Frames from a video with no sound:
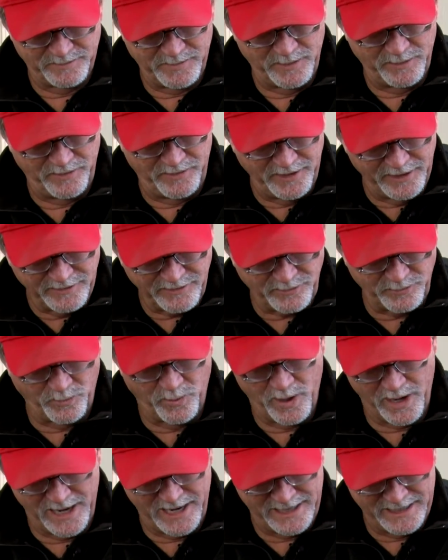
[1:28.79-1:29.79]
But this
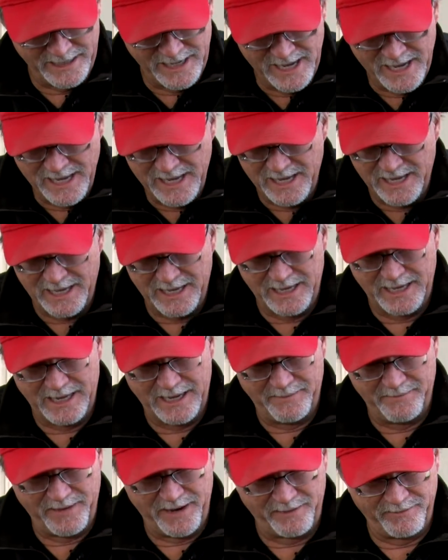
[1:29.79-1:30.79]
way,
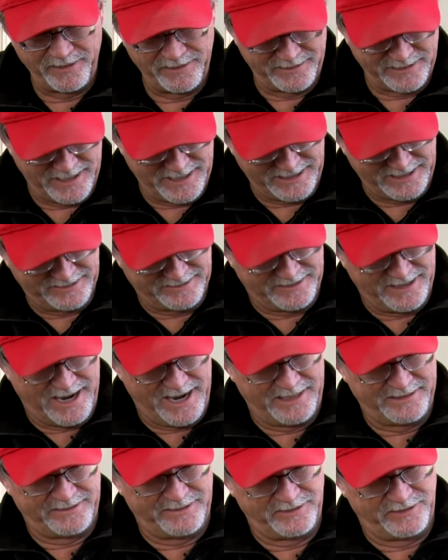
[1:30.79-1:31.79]
everything is
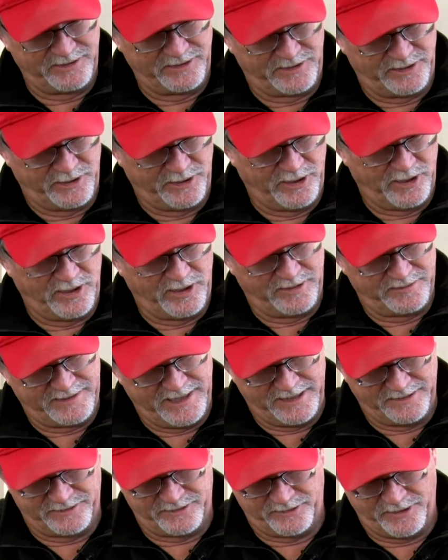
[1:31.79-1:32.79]
nice and secure,
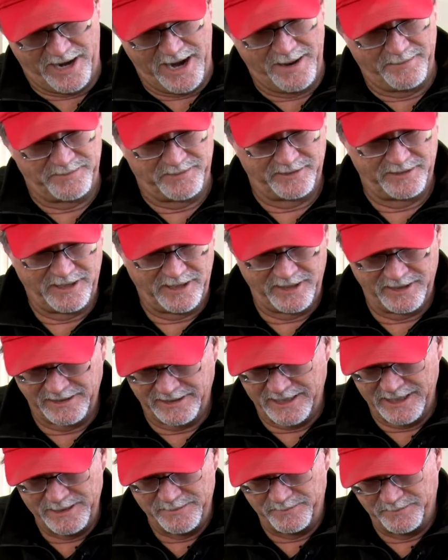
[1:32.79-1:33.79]
got straps in there to
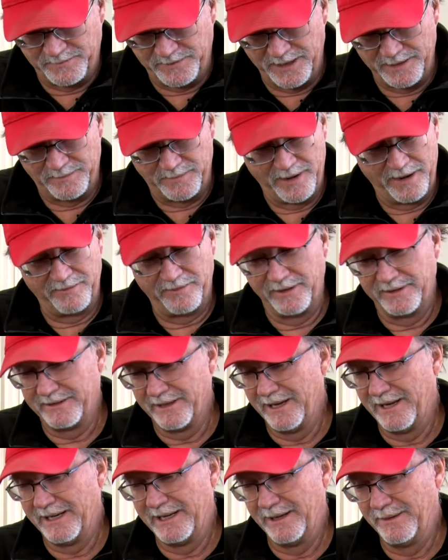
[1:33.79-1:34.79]
keep
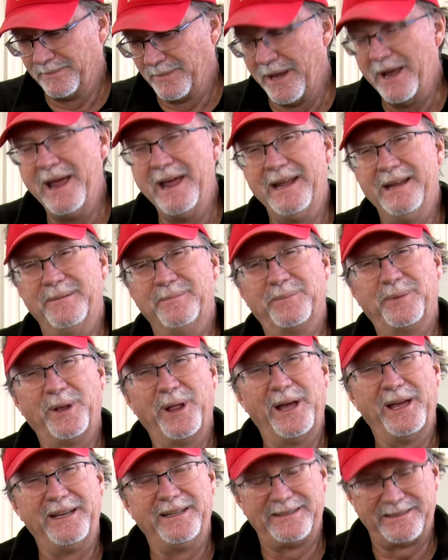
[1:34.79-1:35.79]
everything in
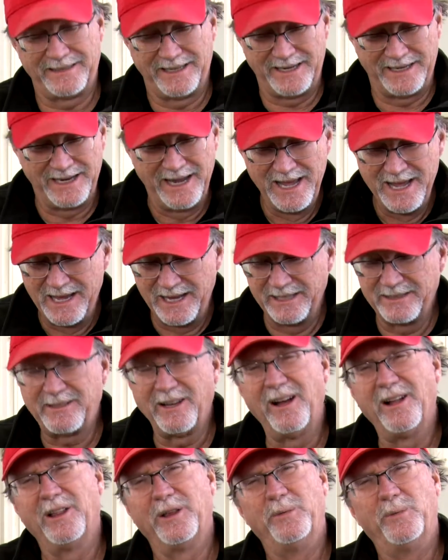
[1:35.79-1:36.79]
place, and it's
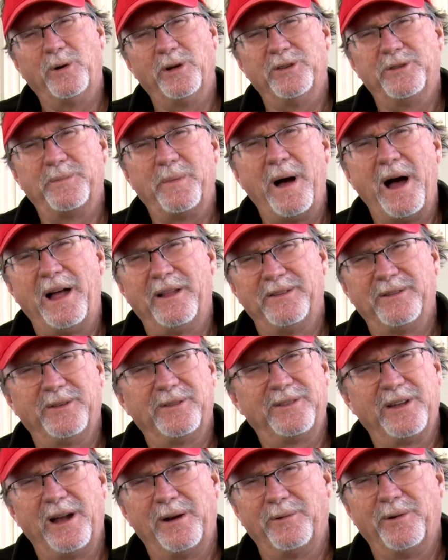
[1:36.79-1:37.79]
all in one spot, so
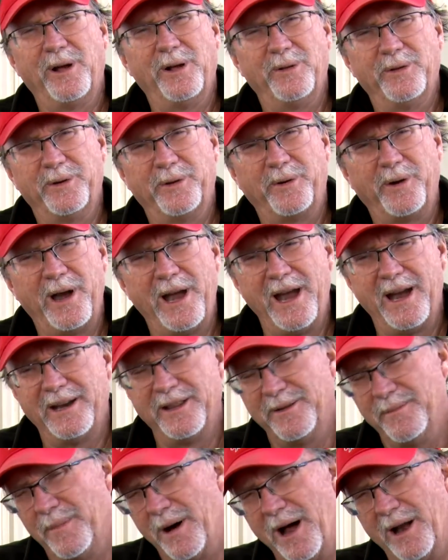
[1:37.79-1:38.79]
it's not rolling around
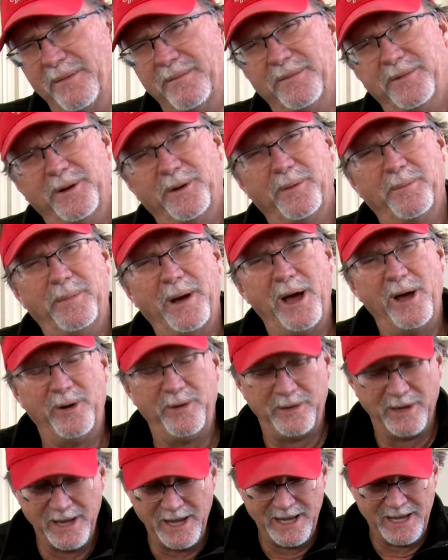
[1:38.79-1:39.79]
in the bottom of your
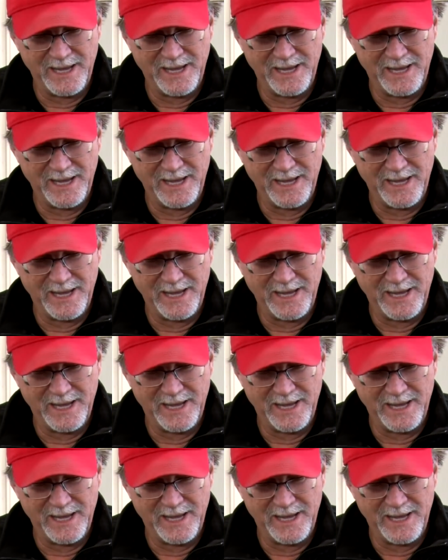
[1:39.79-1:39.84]
boat